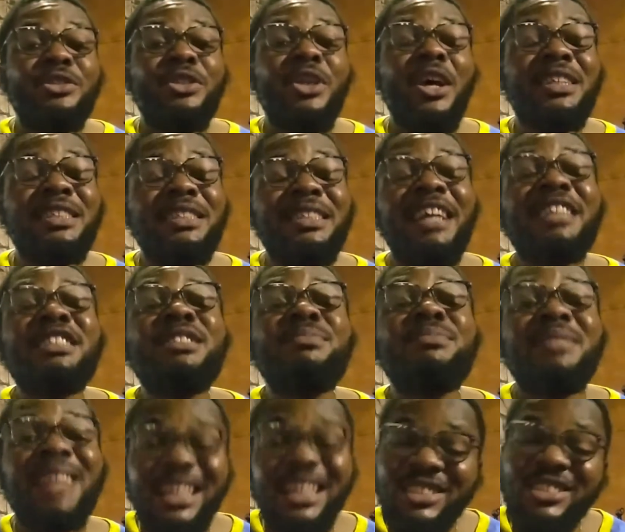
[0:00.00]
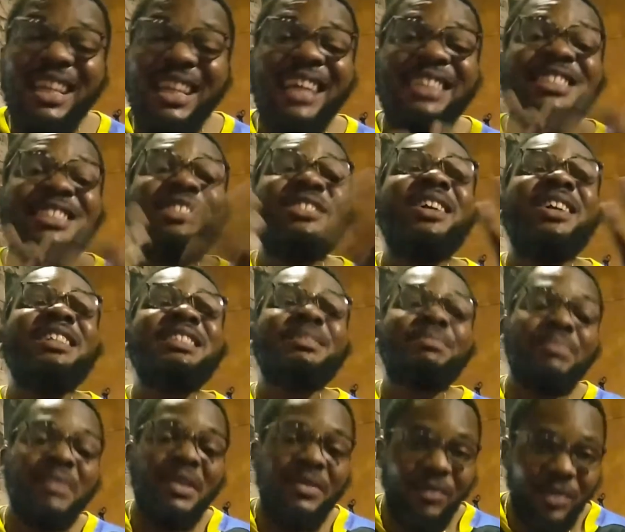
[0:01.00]
Let's just
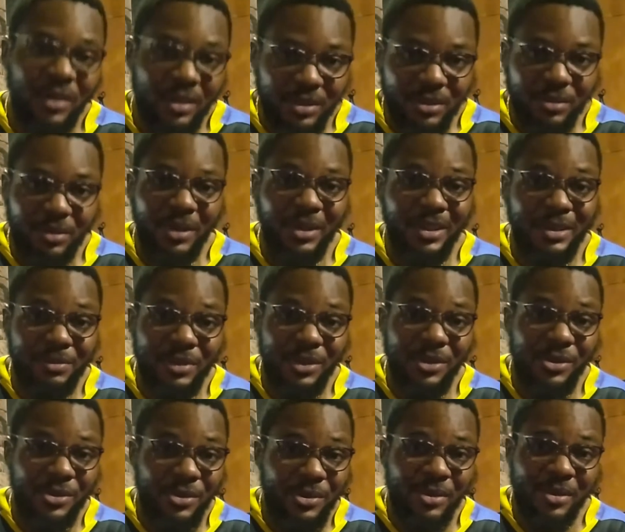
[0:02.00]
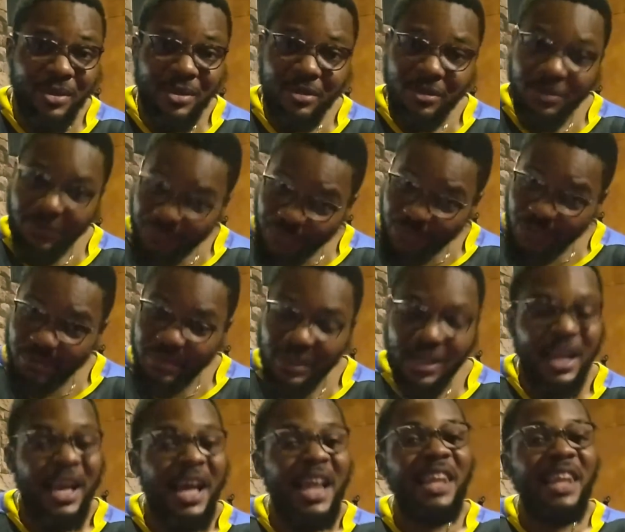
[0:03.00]
pray for the world. Be cool. You feel me?
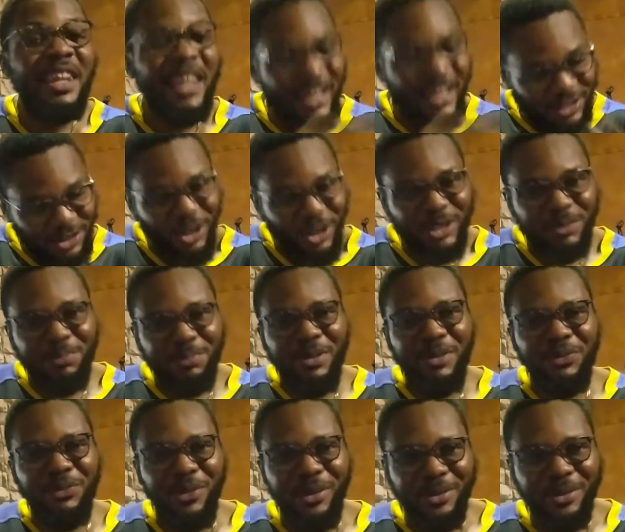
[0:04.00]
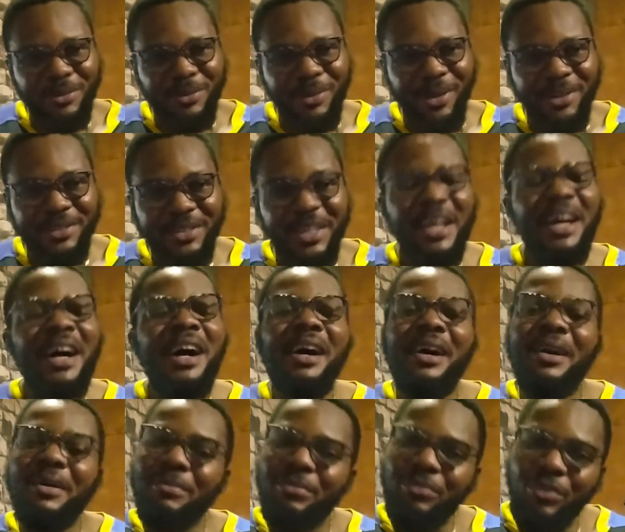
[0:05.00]
Let's just pray for the world.
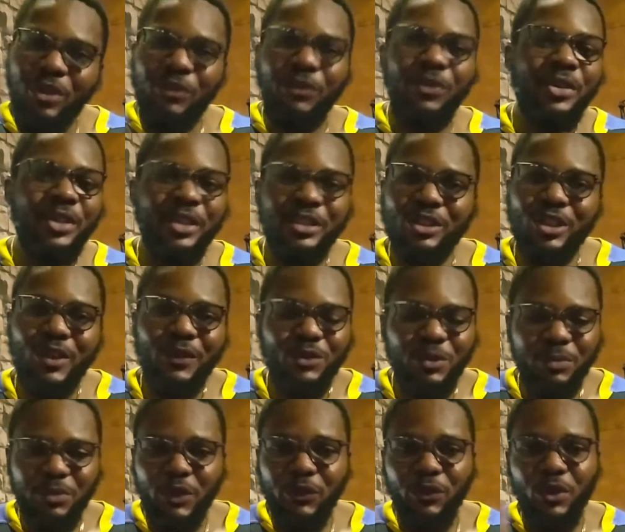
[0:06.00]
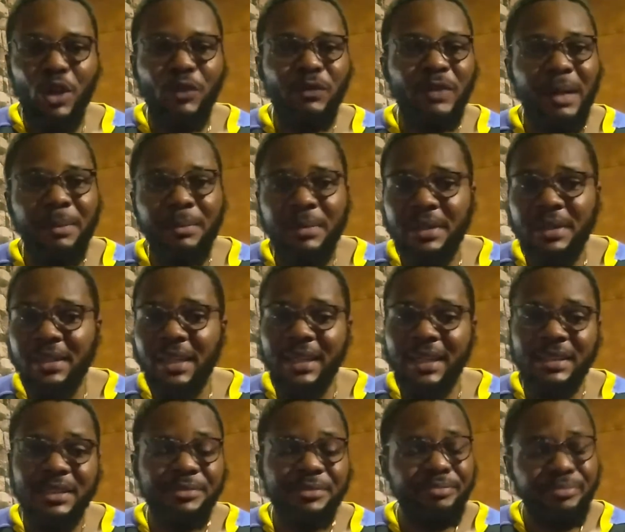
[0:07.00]
Pray for yourself, to pray for your family,
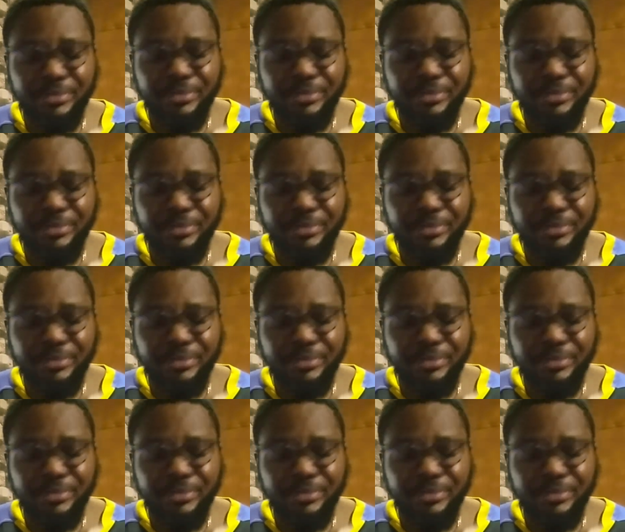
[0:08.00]
and